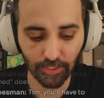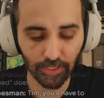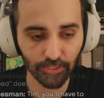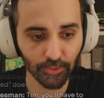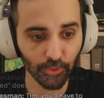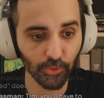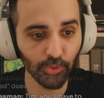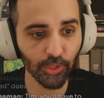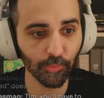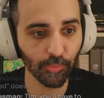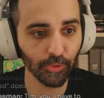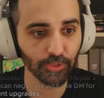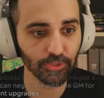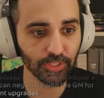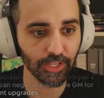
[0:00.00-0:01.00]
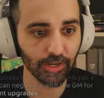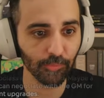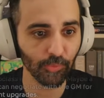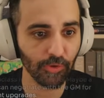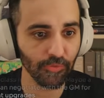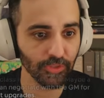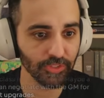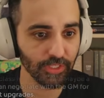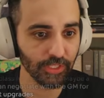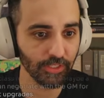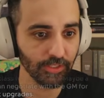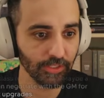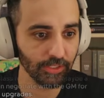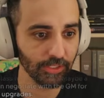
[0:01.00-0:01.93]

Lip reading: So new numbers that I'm referencing,